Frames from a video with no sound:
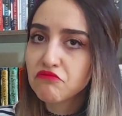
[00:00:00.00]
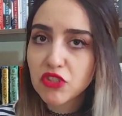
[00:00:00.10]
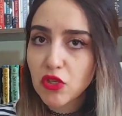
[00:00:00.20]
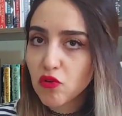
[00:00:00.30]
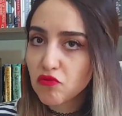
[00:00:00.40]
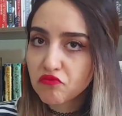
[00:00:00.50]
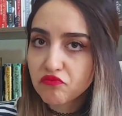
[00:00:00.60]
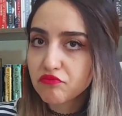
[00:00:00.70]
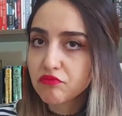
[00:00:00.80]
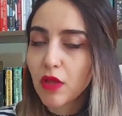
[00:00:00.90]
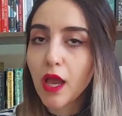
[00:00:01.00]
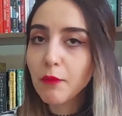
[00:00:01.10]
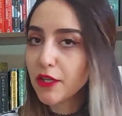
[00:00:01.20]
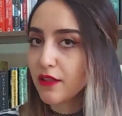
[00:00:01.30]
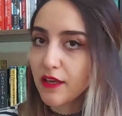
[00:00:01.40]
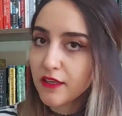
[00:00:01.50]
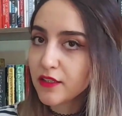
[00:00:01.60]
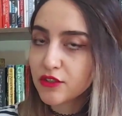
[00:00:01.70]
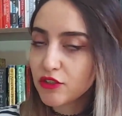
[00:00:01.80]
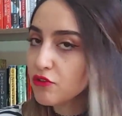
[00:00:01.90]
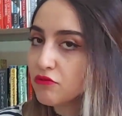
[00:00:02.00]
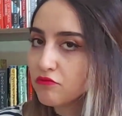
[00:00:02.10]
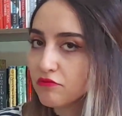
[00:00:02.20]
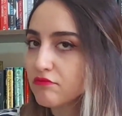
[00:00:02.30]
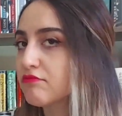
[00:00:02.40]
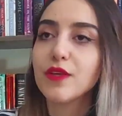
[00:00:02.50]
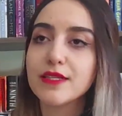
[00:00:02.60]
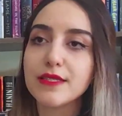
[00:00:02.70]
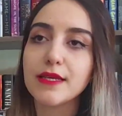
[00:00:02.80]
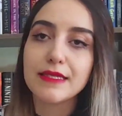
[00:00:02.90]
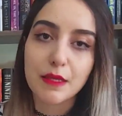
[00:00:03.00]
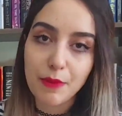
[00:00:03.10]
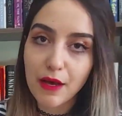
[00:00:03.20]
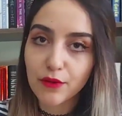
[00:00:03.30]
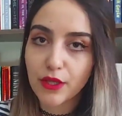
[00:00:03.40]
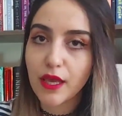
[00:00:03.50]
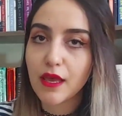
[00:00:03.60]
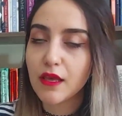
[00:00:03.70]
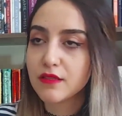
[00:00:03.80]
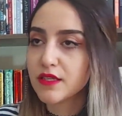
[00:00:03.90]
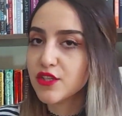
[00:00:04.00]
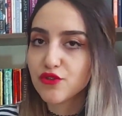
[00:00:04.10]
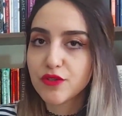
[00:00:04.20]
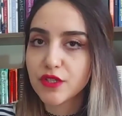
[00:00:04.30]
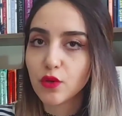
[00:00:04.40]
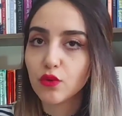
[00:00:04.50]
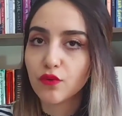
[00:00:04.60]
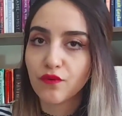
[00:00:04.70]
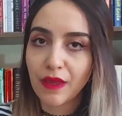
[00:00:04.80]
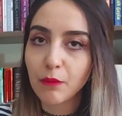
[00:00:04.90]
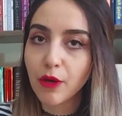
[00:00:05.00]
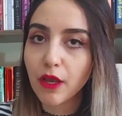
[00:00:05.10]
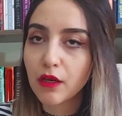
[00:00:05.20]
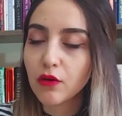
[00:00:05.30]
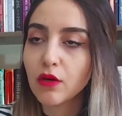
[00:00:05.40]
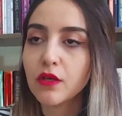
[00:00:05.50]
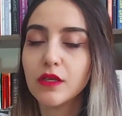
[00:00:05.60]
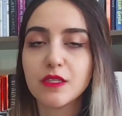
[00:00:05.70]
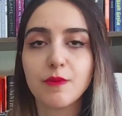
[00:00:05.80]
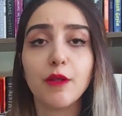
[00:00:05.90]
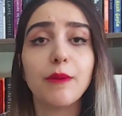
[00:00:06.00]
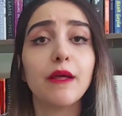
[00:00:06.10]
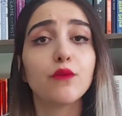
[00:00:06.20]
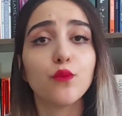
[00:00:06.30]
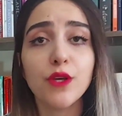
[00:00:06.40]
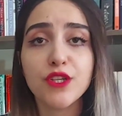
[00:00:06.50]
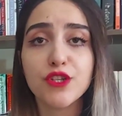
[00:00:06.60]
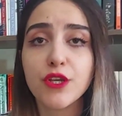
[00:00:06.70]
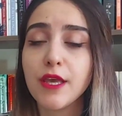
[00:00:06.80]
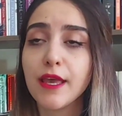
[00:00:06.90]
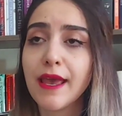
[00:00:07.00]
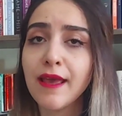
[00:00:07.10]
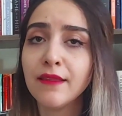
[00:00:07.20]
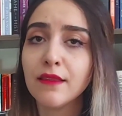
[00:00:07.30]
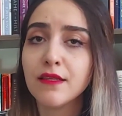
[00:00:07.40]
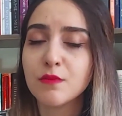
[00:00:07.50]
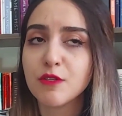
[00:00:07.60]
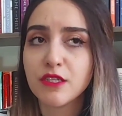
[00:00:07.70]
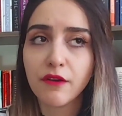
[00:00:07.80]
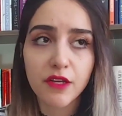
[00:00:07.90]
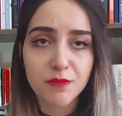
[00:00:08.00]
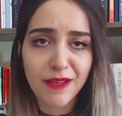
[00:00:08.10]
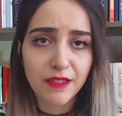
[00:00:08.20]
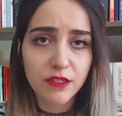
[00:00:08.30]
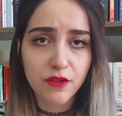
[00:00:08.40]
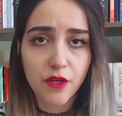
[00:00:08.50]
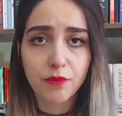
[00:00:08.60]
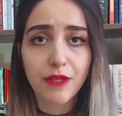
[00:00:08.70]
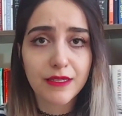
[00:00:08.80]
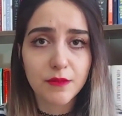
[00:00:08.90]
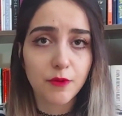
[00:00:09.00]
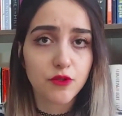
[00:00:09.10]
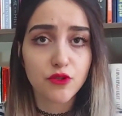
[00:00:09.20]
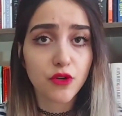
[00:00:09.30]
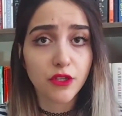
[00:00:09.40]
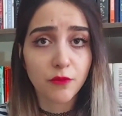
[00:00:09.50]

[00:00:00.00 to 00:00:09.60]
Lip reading: so I might like it too. This is about a centuries-old vampire, a spellbound witch, and this mysterious manuscript that's supposed to draw